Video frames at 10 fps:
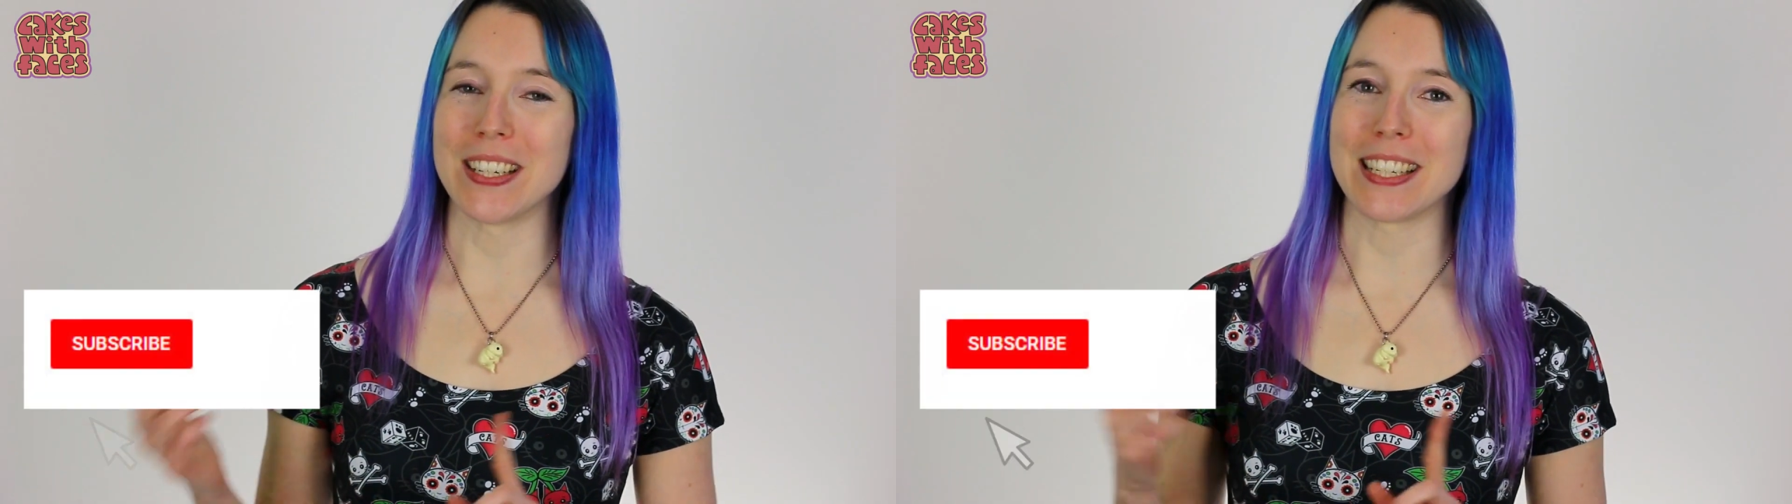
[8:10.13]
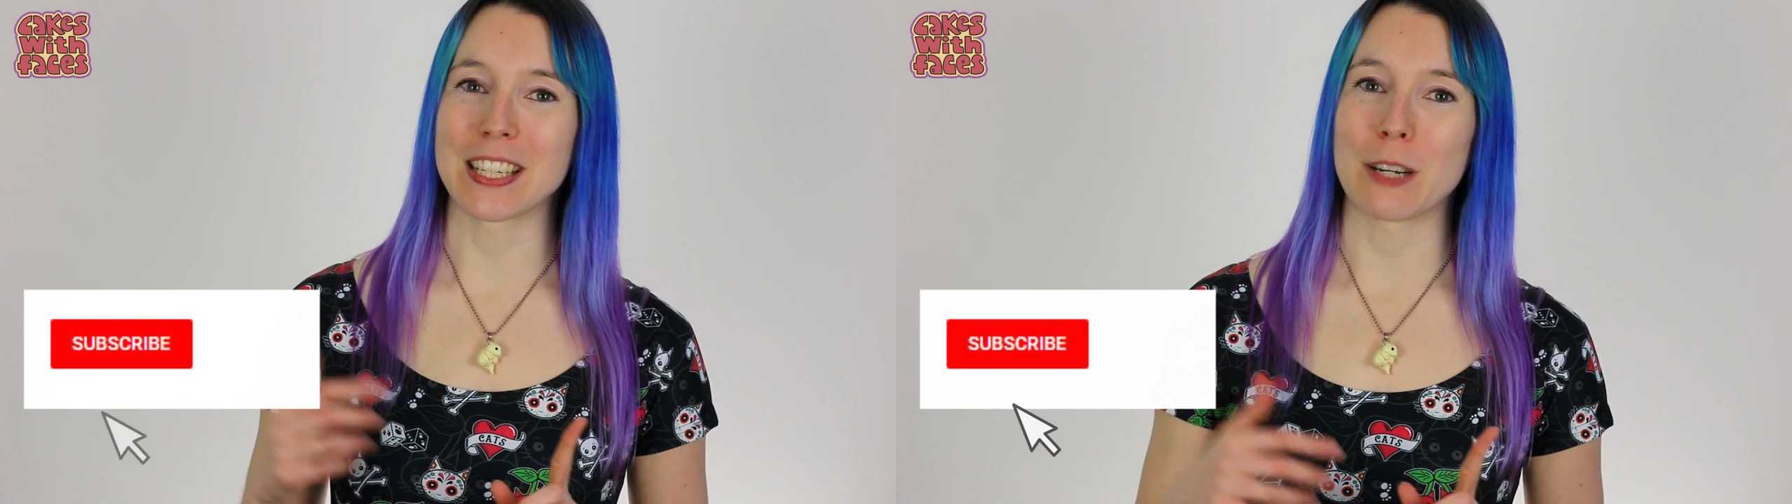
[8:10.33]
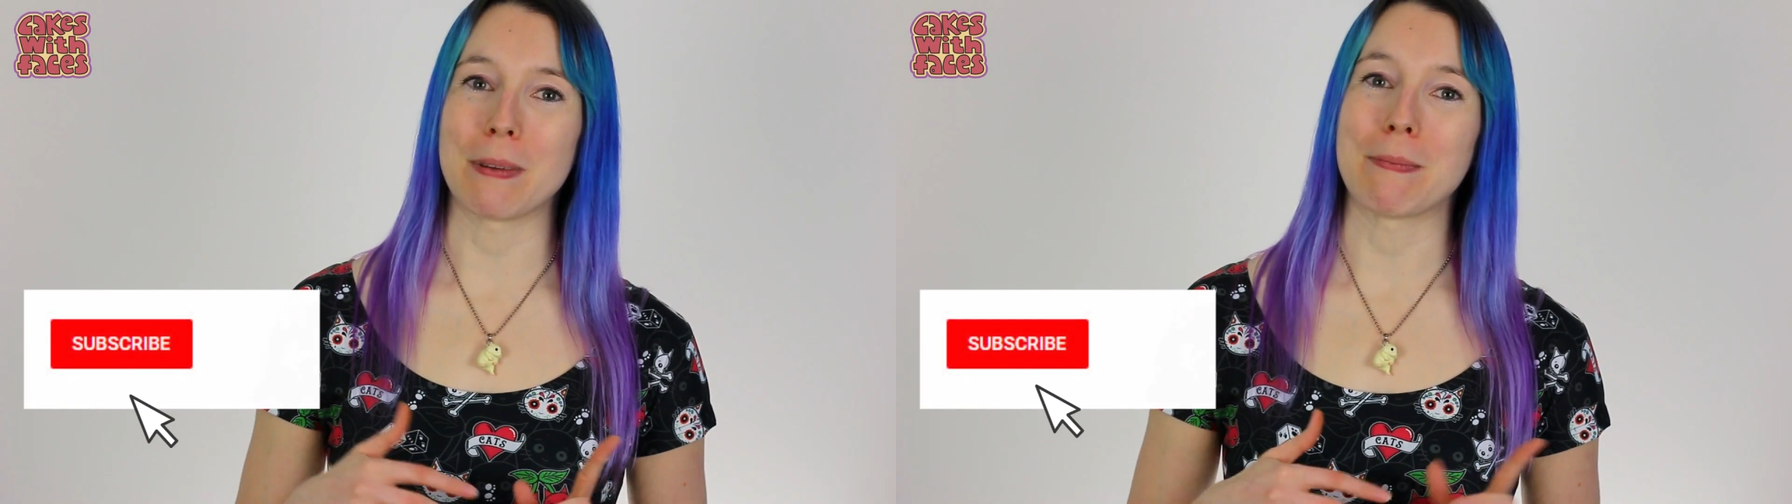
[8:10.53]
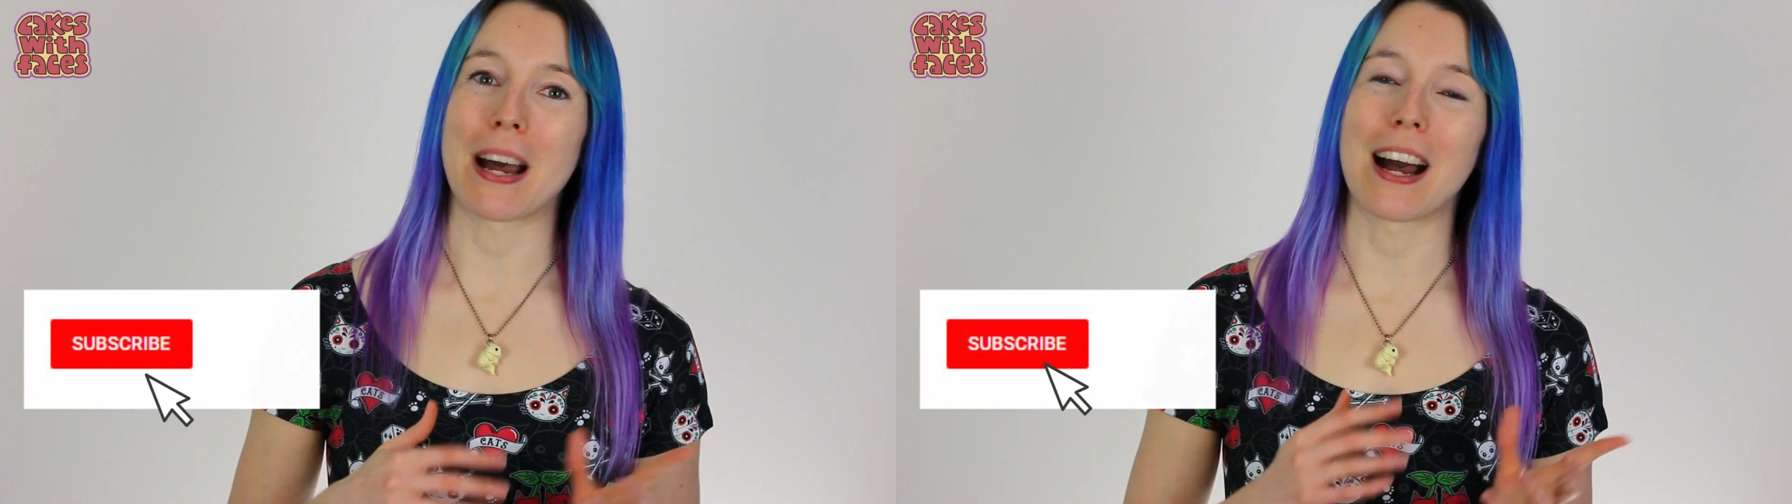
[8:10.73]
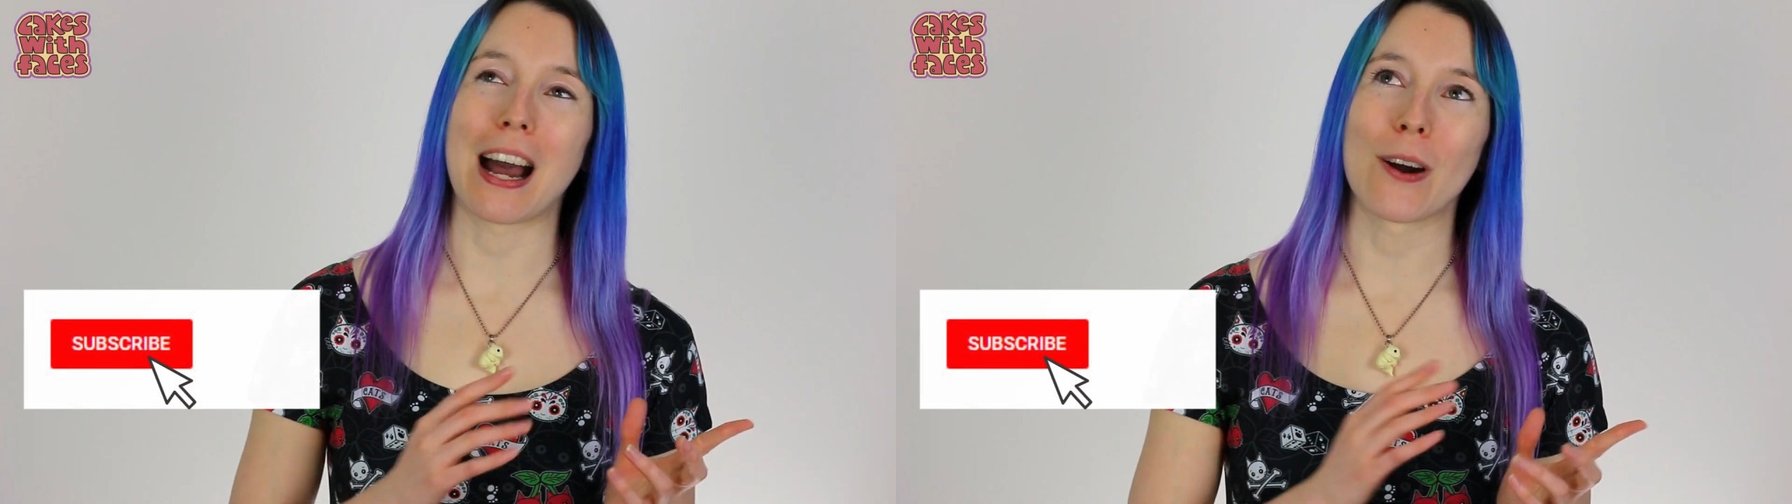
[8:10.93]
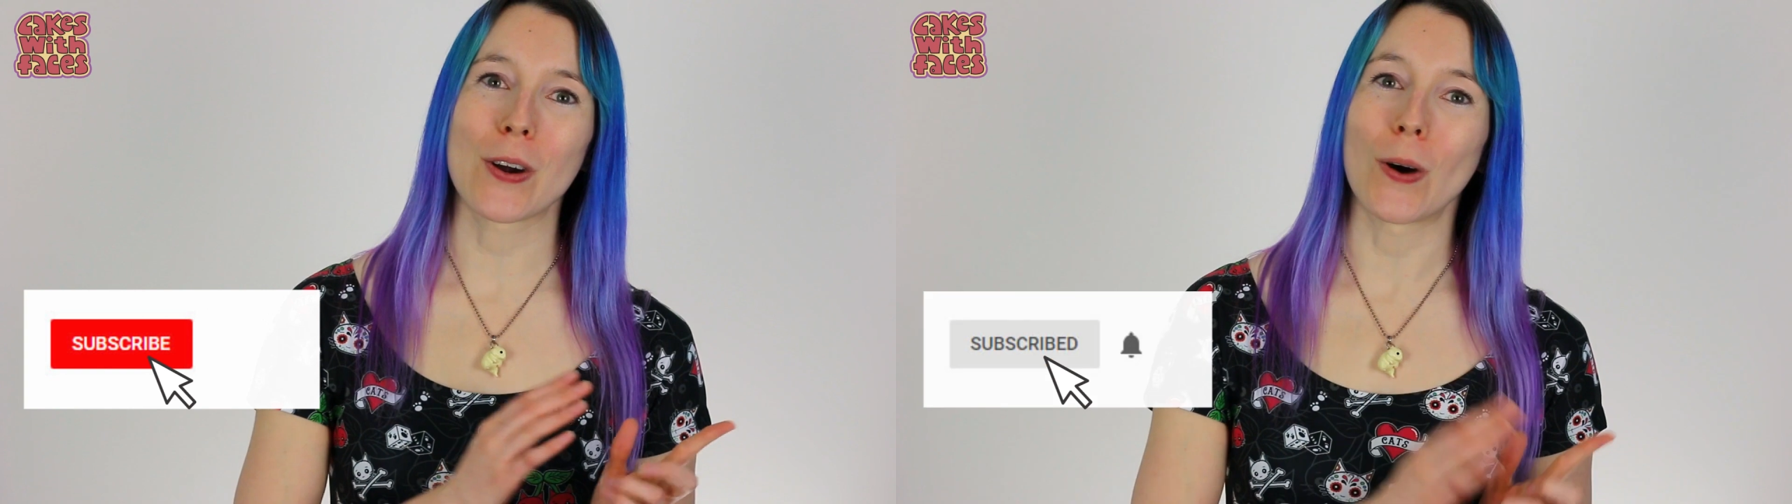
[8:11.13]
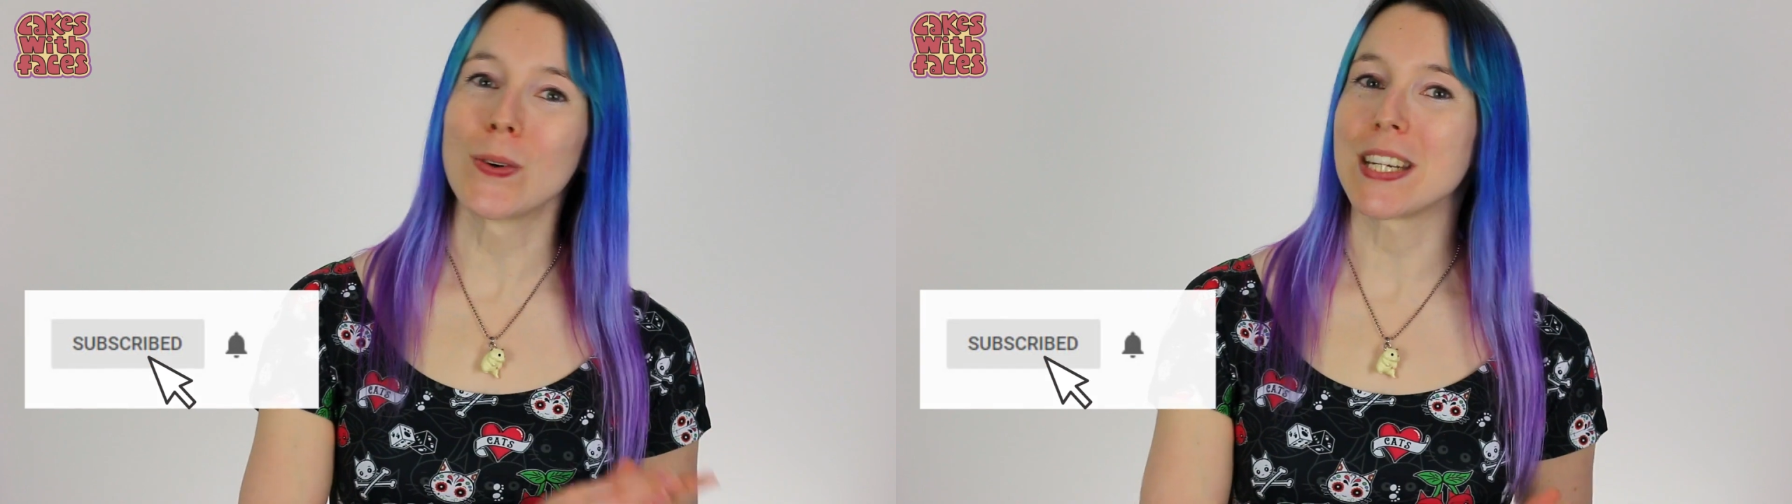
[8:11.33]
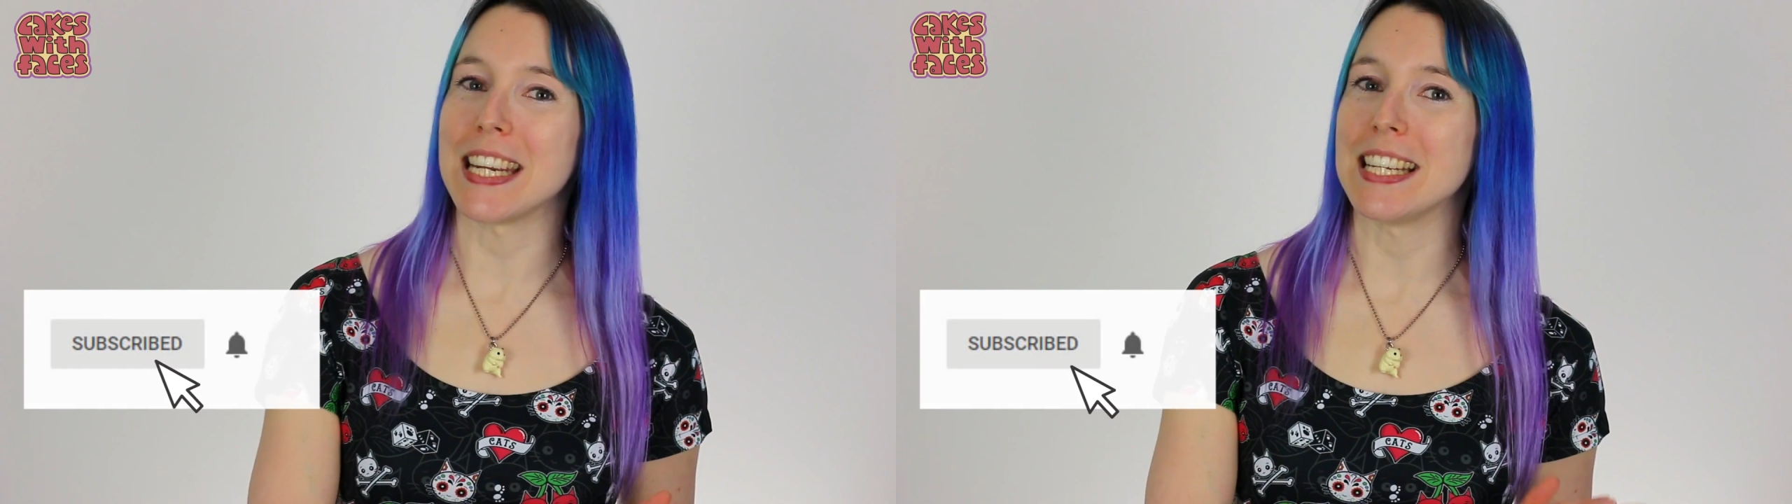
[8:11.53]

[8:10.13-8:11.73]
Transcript: which is going to be about how cold it